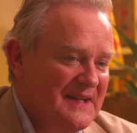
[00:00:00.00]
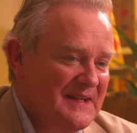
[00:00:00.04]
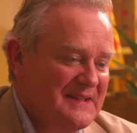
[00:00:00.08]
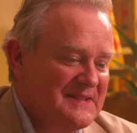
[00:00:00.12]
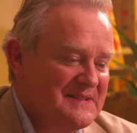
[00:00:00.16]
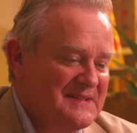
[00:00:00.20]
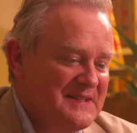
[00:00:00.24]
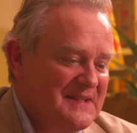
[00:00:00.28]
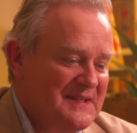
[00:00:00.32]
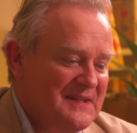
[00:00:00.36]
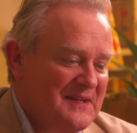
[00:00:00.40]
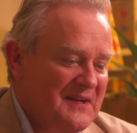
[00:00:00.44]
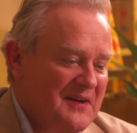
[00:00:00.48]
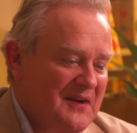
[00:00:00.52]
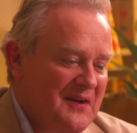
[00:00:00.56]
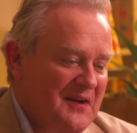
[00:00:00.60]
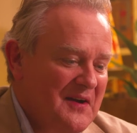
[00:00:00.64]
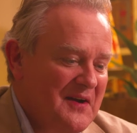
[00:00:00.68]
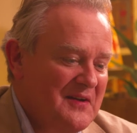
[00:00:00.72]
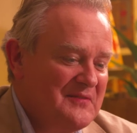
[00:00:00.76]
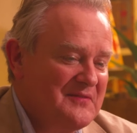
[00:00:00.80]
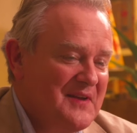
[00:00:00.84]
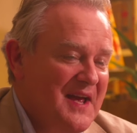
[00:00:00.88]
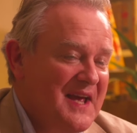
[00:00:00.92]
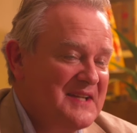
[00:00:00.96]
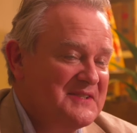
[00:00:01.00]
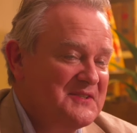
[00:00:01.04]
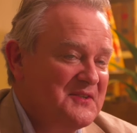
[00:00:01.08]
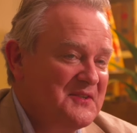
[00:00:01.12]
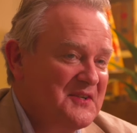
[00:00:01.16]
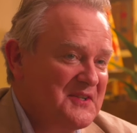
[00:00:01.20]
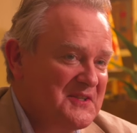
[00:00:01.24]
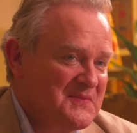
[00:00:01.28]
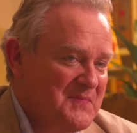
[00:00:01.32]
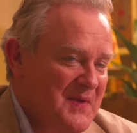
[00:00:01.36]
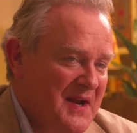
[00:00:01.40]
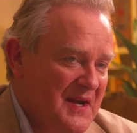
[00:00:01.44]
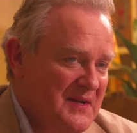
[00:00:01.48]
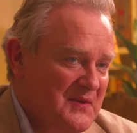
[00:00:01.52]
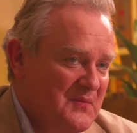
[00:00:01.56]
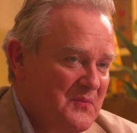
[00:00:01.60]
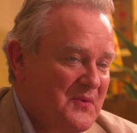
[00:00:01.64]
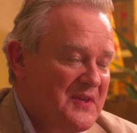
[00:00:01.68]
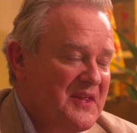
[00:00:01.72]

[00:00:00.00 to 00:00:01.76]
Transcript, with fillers: and uh, uh as you'd expect,